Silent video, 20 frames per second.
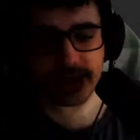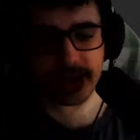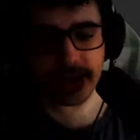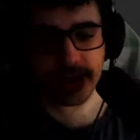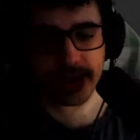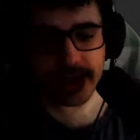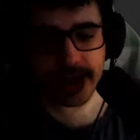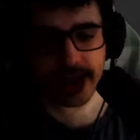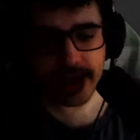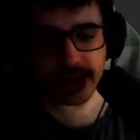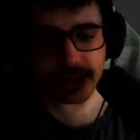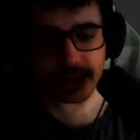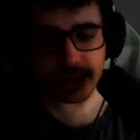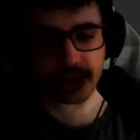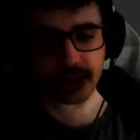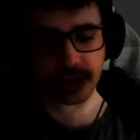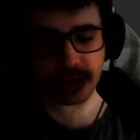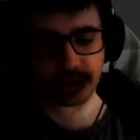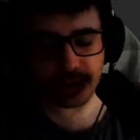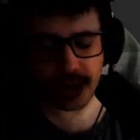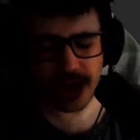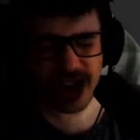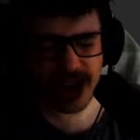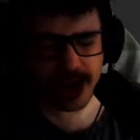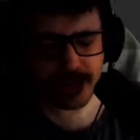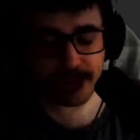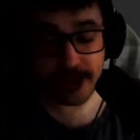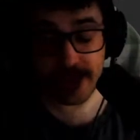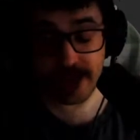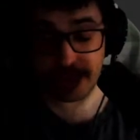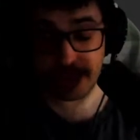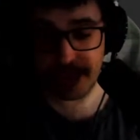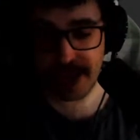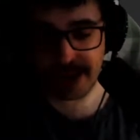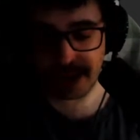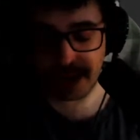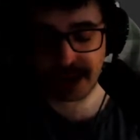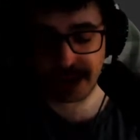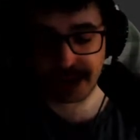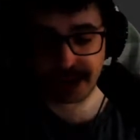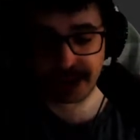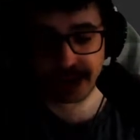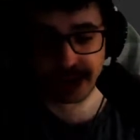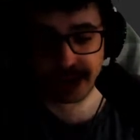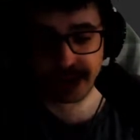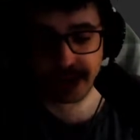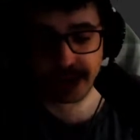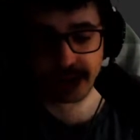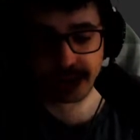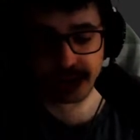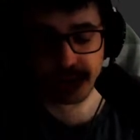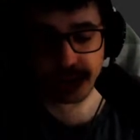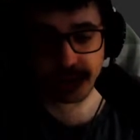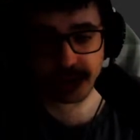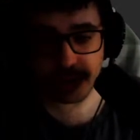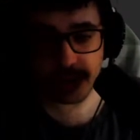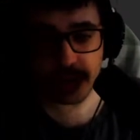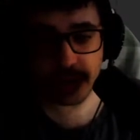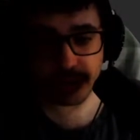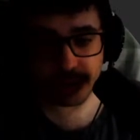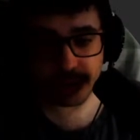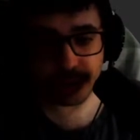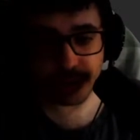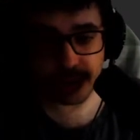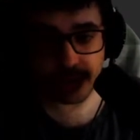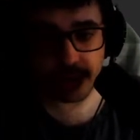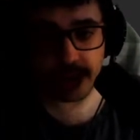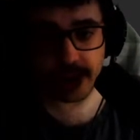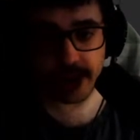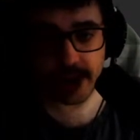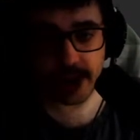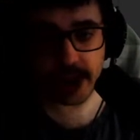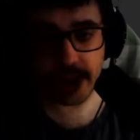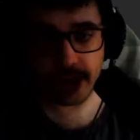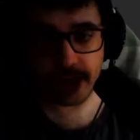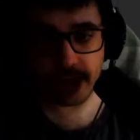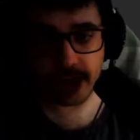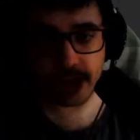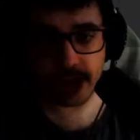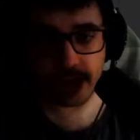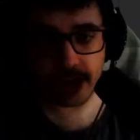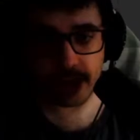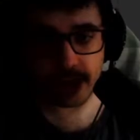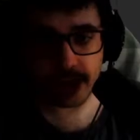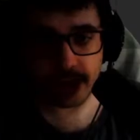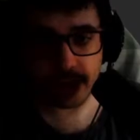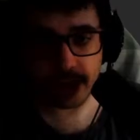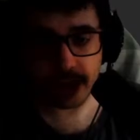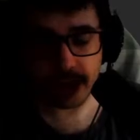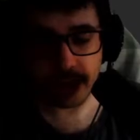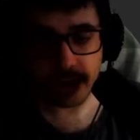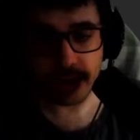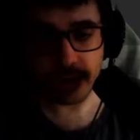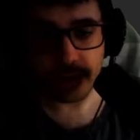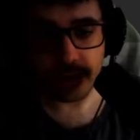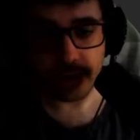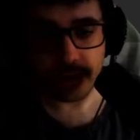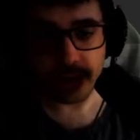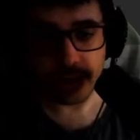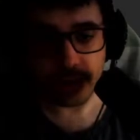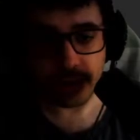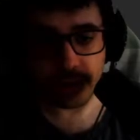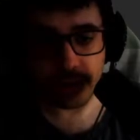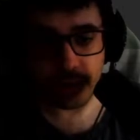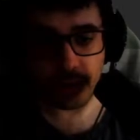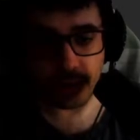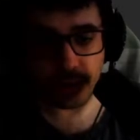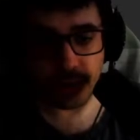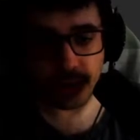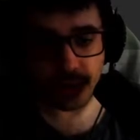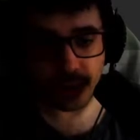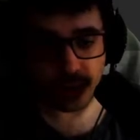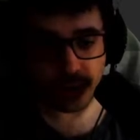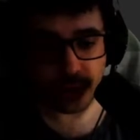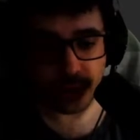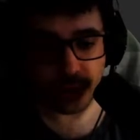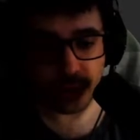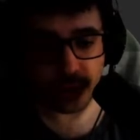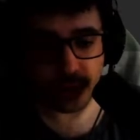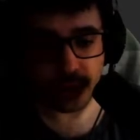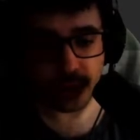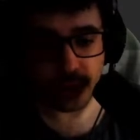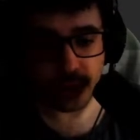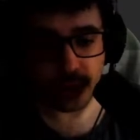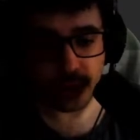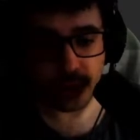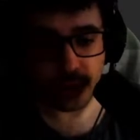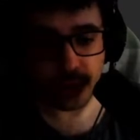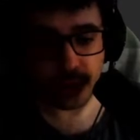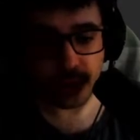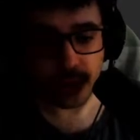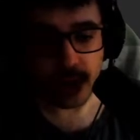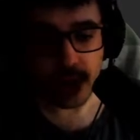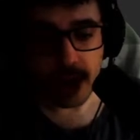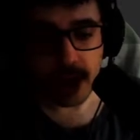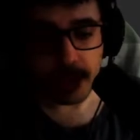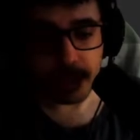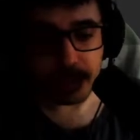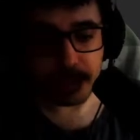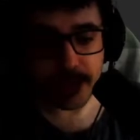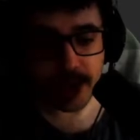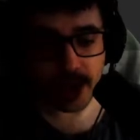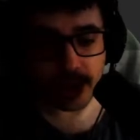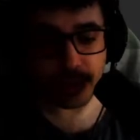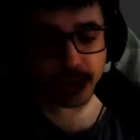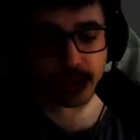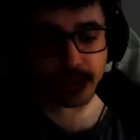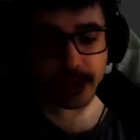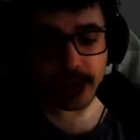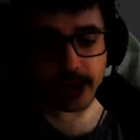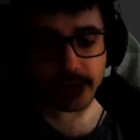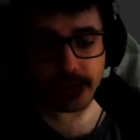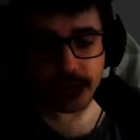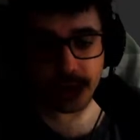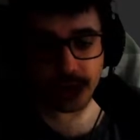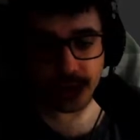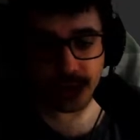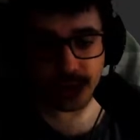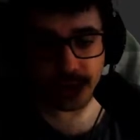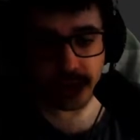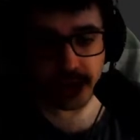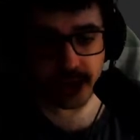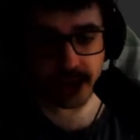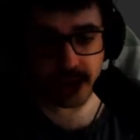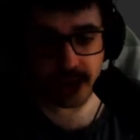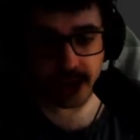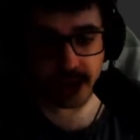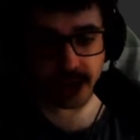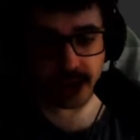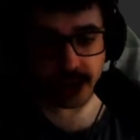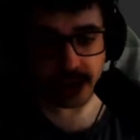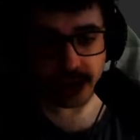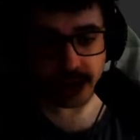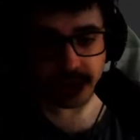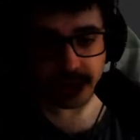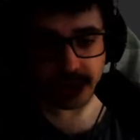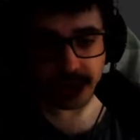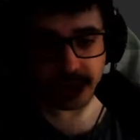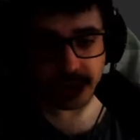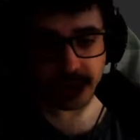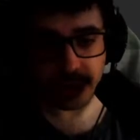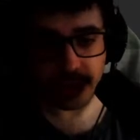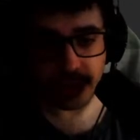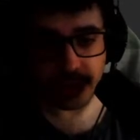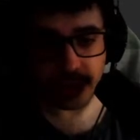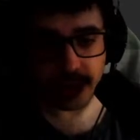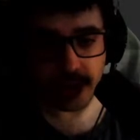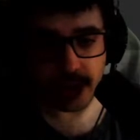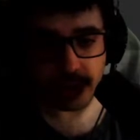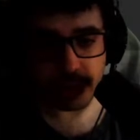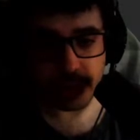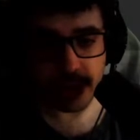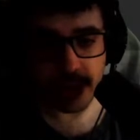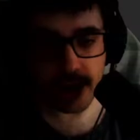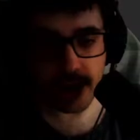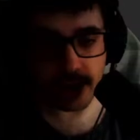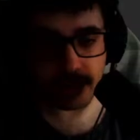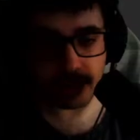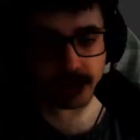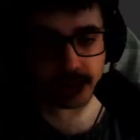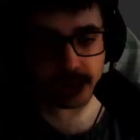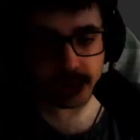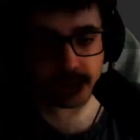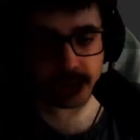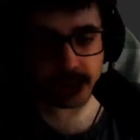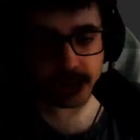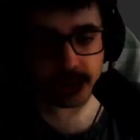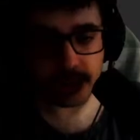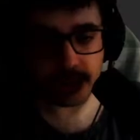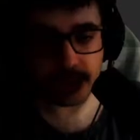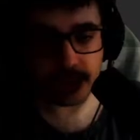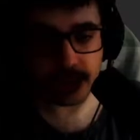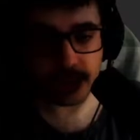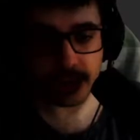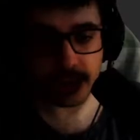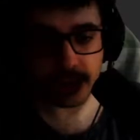think I had a scene control. Flashbang. I think I had a scene controller in Nonno. But I don't know if I have Nonno here. Godot, Game Jams.